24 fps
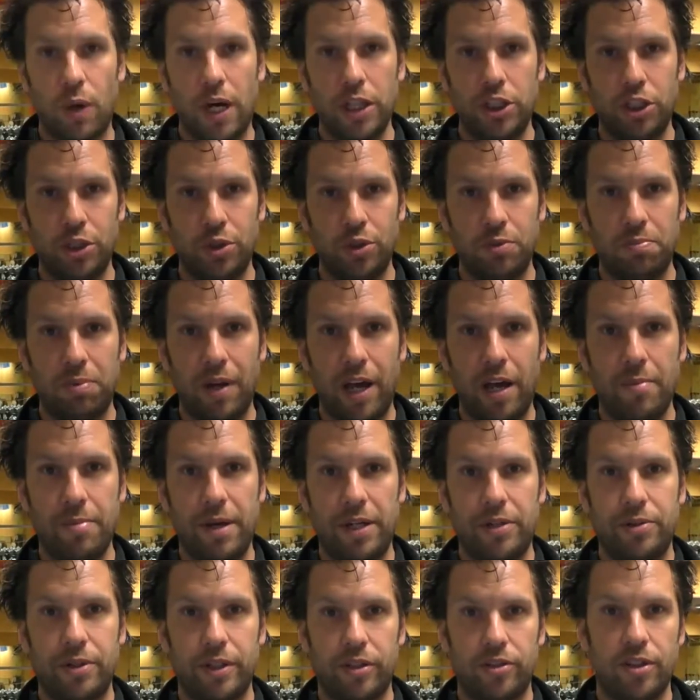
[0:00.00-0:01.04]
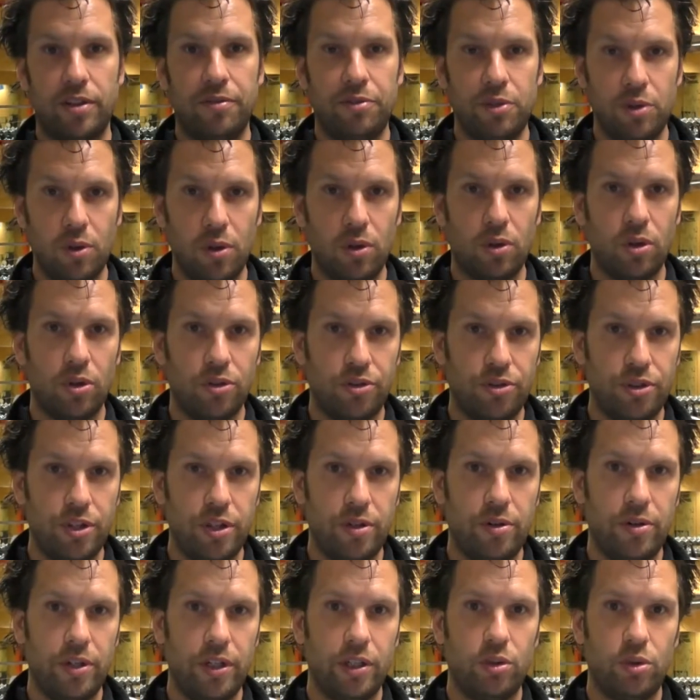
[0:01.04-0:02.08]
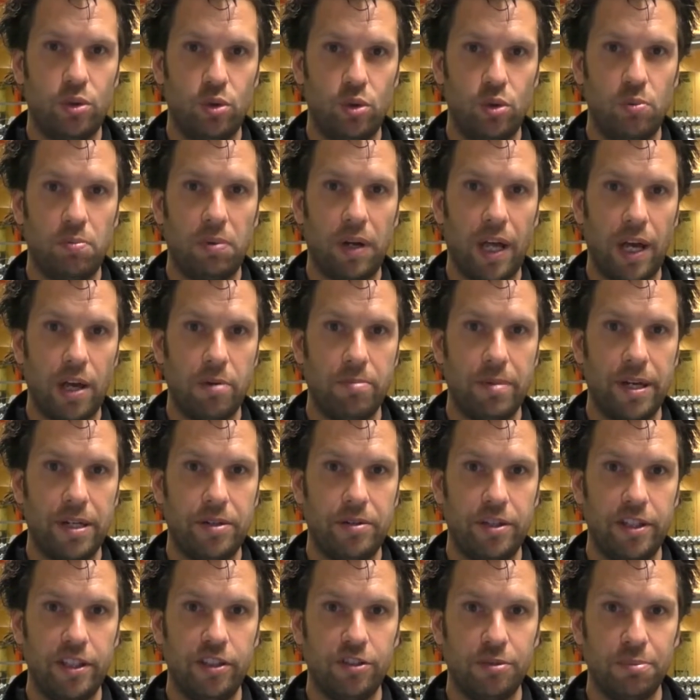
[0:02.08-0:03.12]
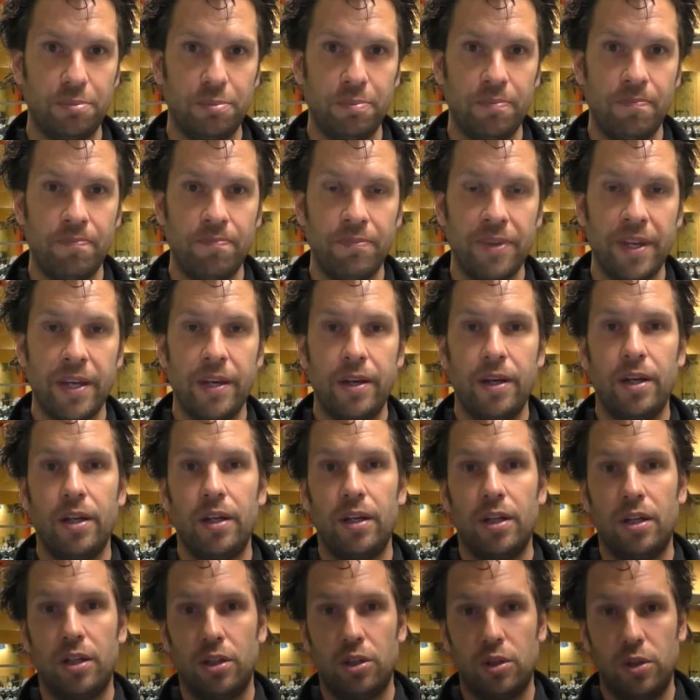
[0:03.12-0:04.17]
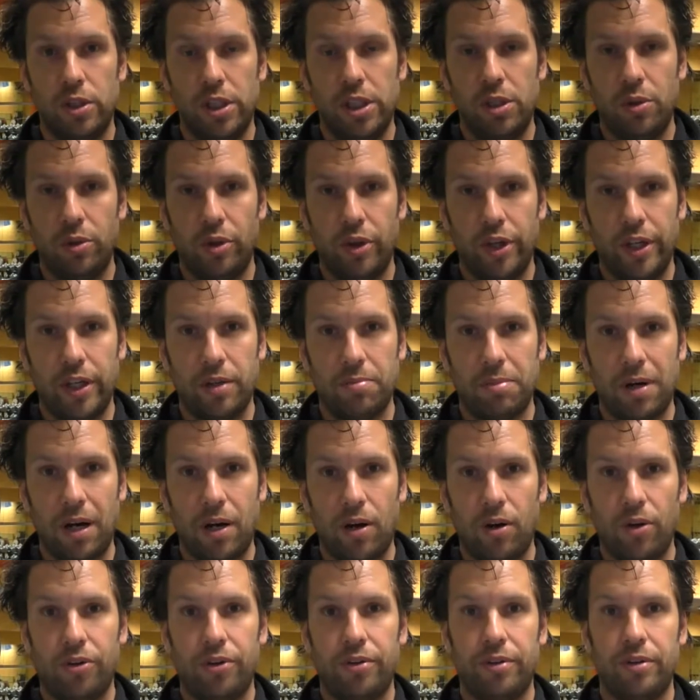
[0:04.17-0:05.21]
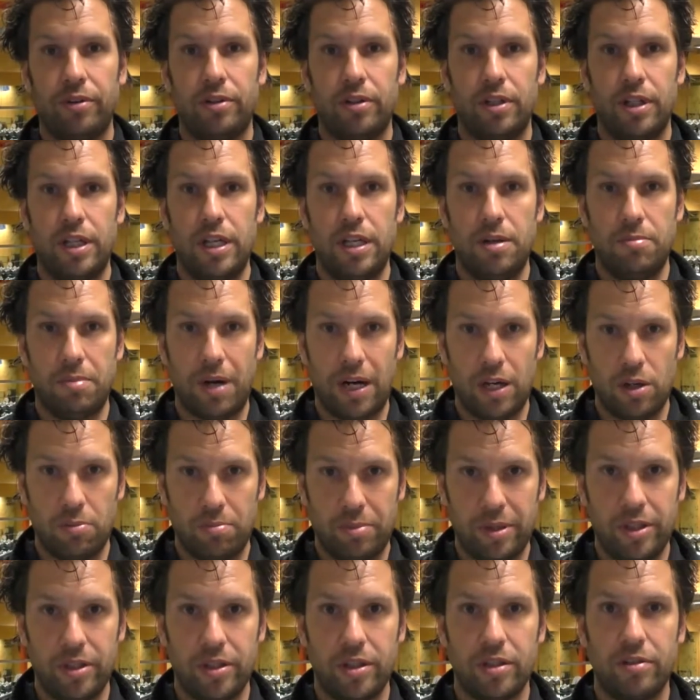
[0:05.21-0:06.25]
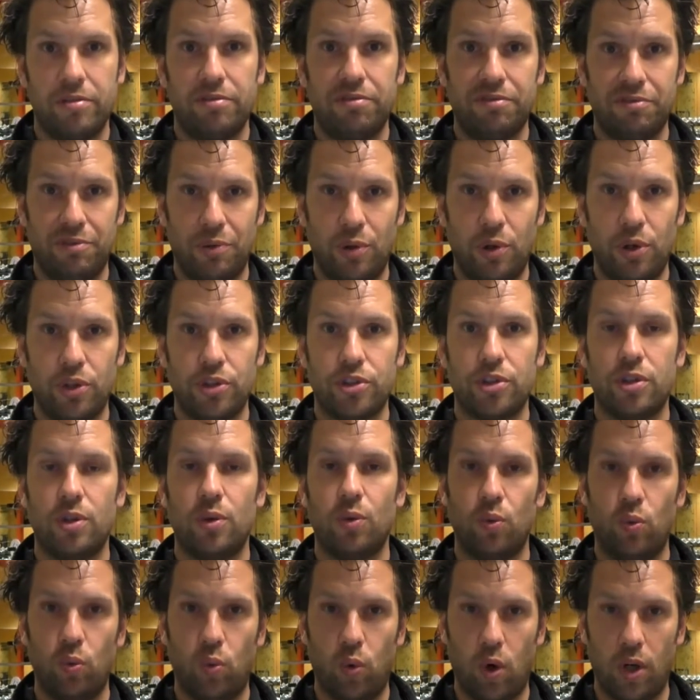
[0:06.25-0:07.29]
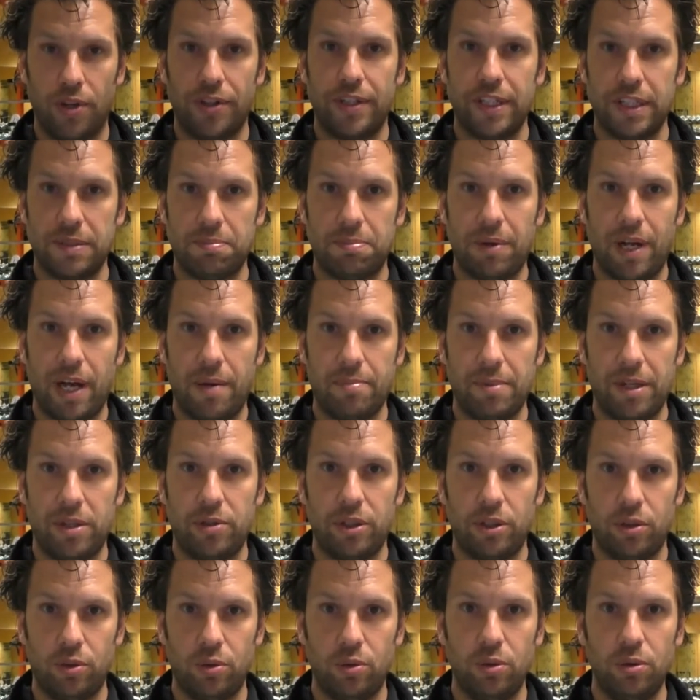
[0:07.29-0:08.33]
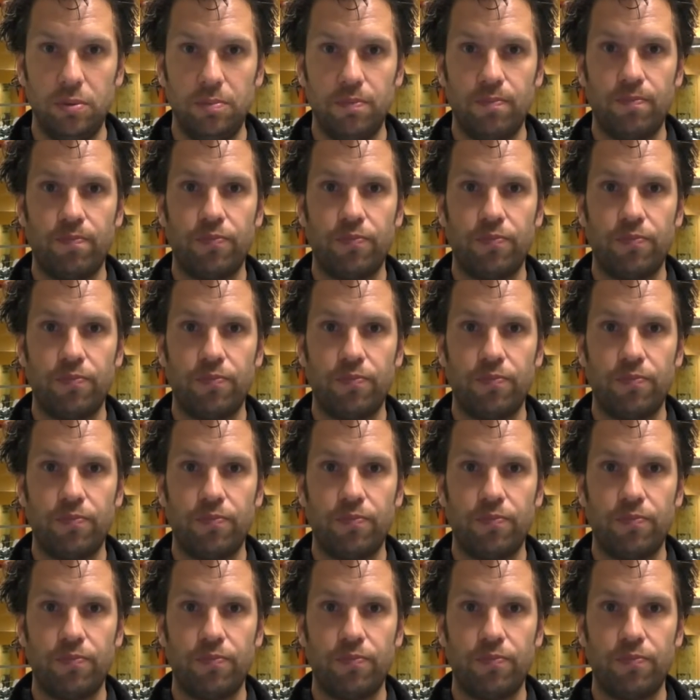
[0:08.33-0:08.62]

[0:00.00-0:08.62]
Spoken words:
why choose plyometrics? If you're considering to do plyometrics, you need to think about, in my opinion, first, what does plyometric do?